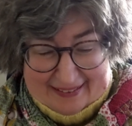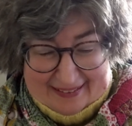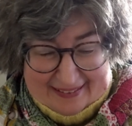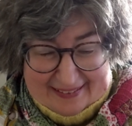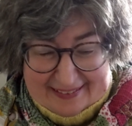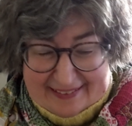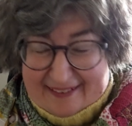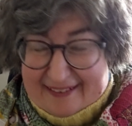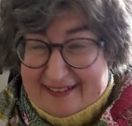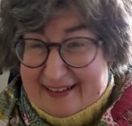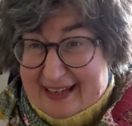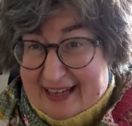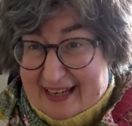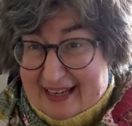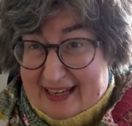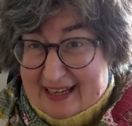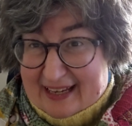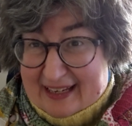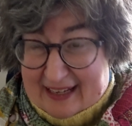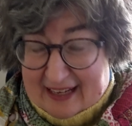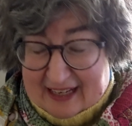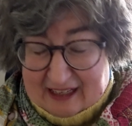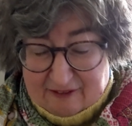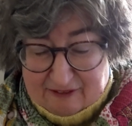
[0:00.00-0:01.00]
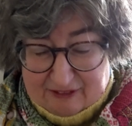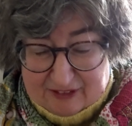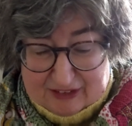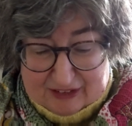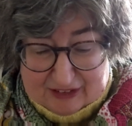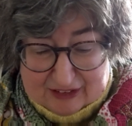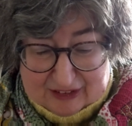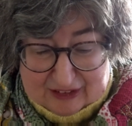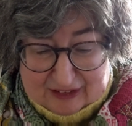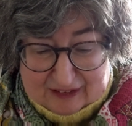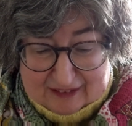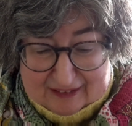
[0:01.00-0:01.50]
Now, I have
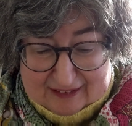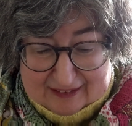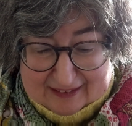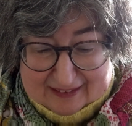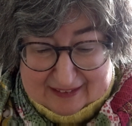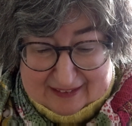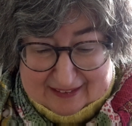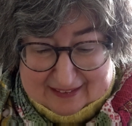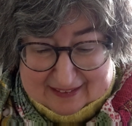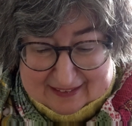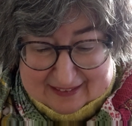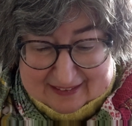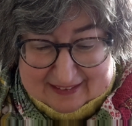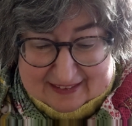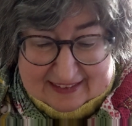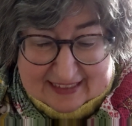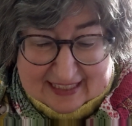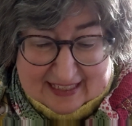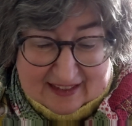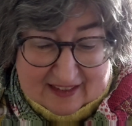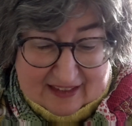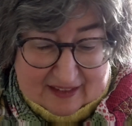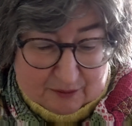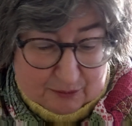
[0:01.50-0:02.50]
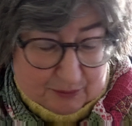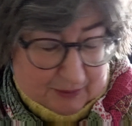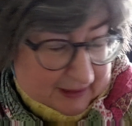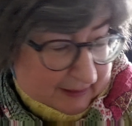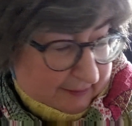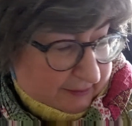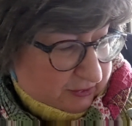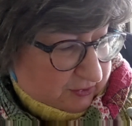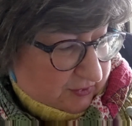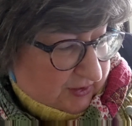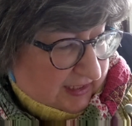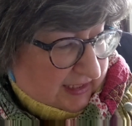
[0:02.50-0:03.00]
to say that when I
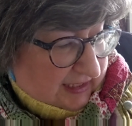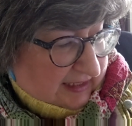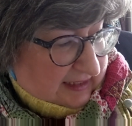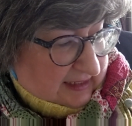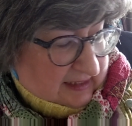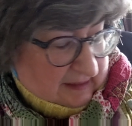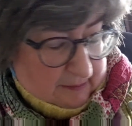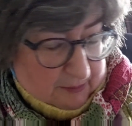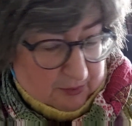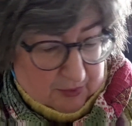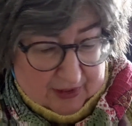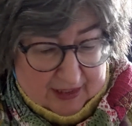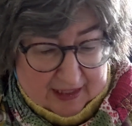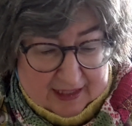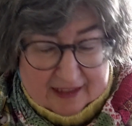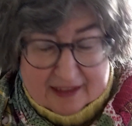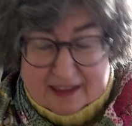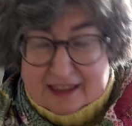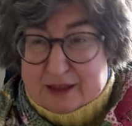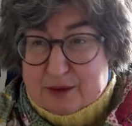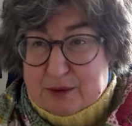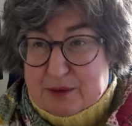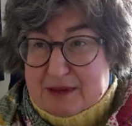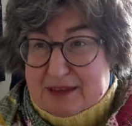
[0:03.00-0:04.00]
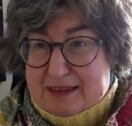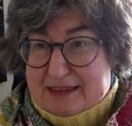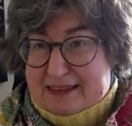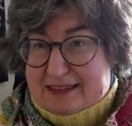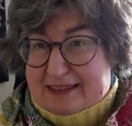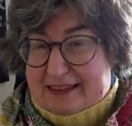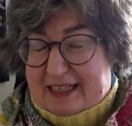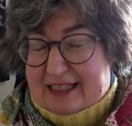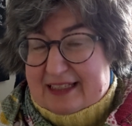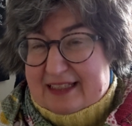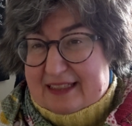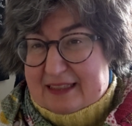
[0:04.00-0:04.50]
was reading it this morning, there was
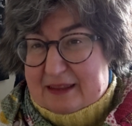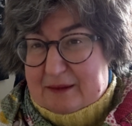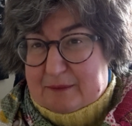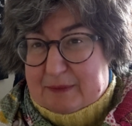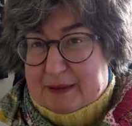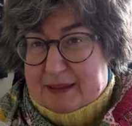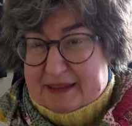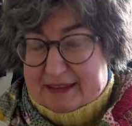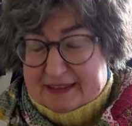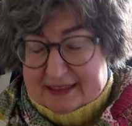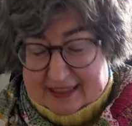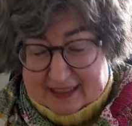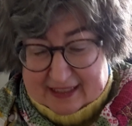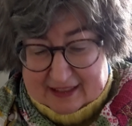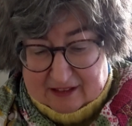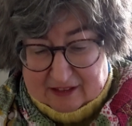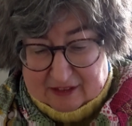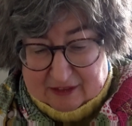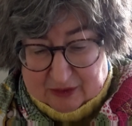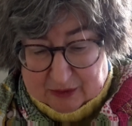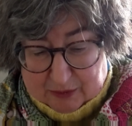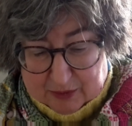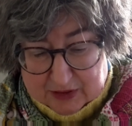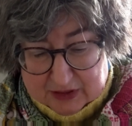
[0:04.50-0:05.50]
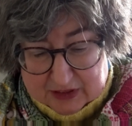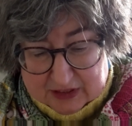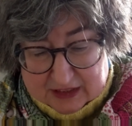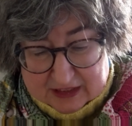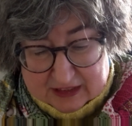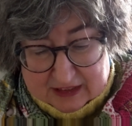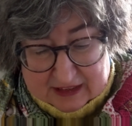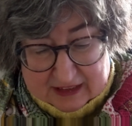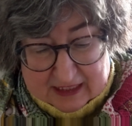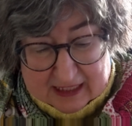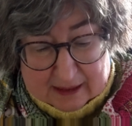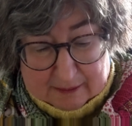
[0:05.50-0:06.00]
a little bit that I thought was
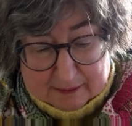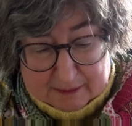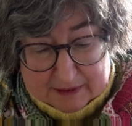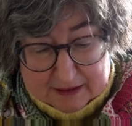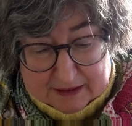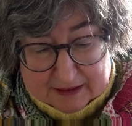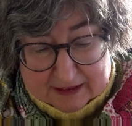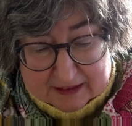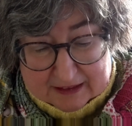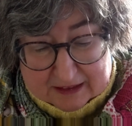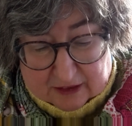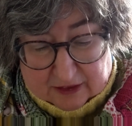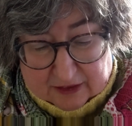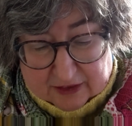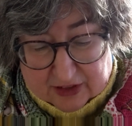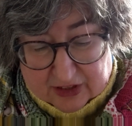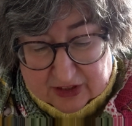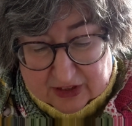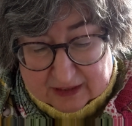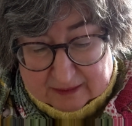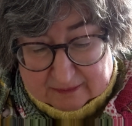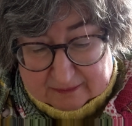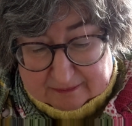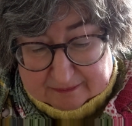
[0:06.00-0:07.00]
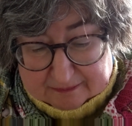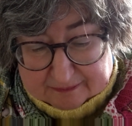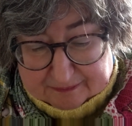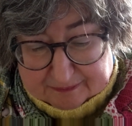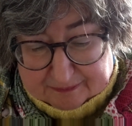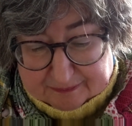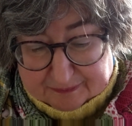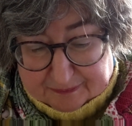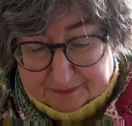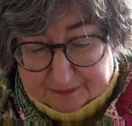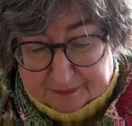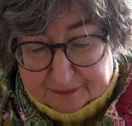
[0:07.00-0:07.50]
just absolutely astonishing.
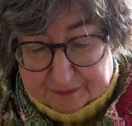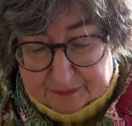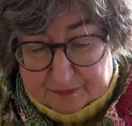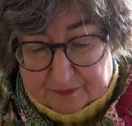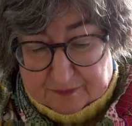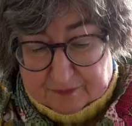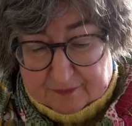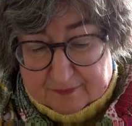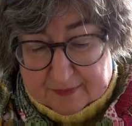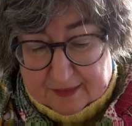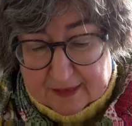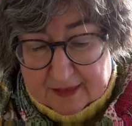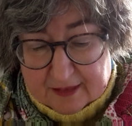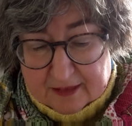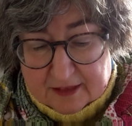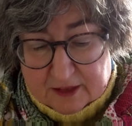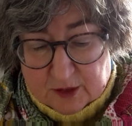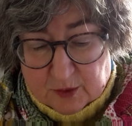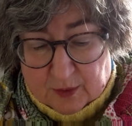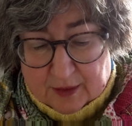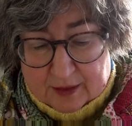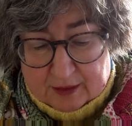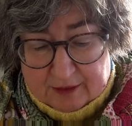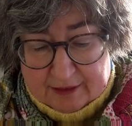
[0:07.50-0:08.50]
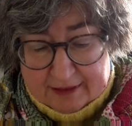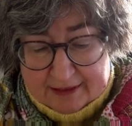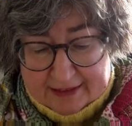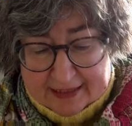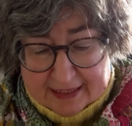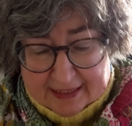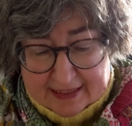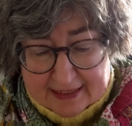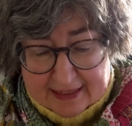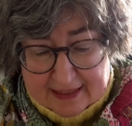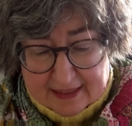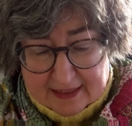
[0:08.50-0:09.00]
So I'll read
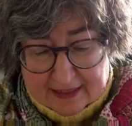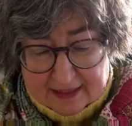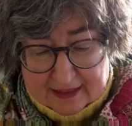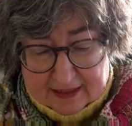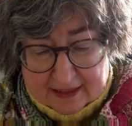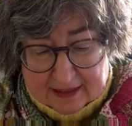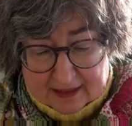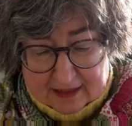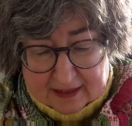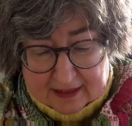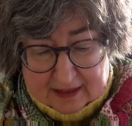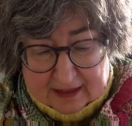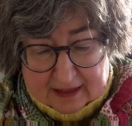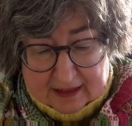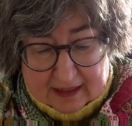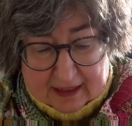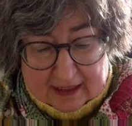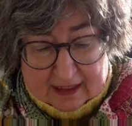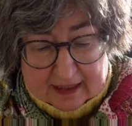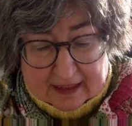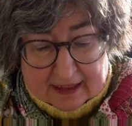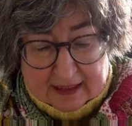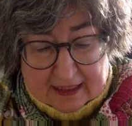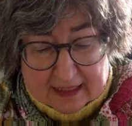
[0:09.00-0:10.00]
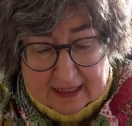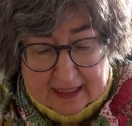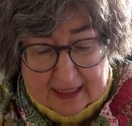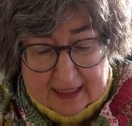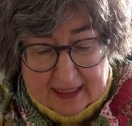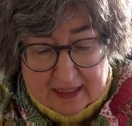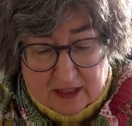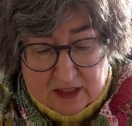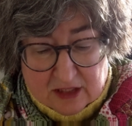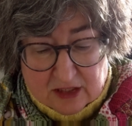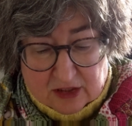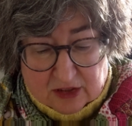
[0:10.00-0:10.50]
that
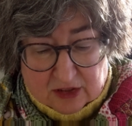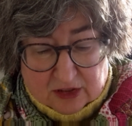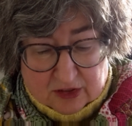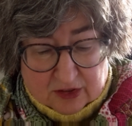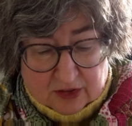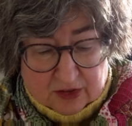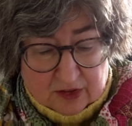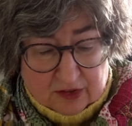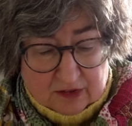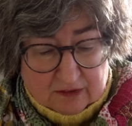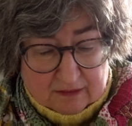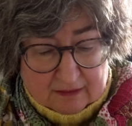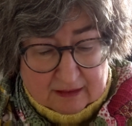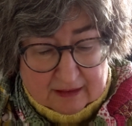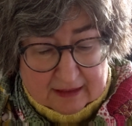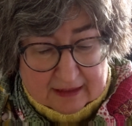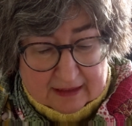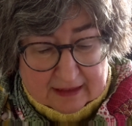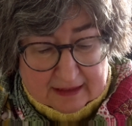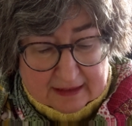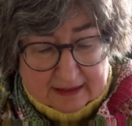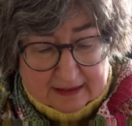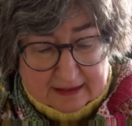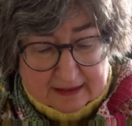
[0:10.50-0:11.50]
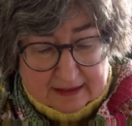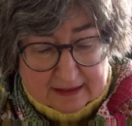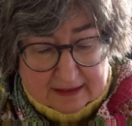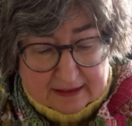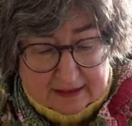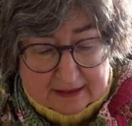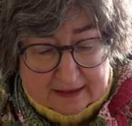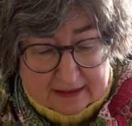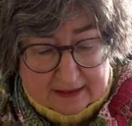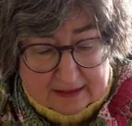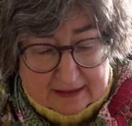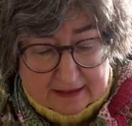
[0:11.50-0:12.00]
again to you.
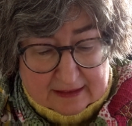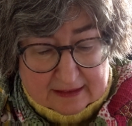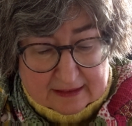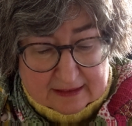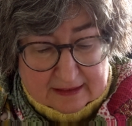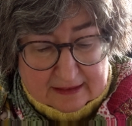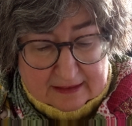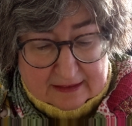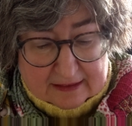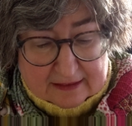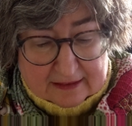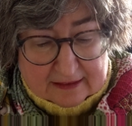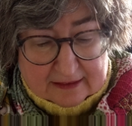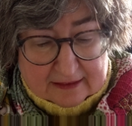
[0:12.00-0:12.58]
It's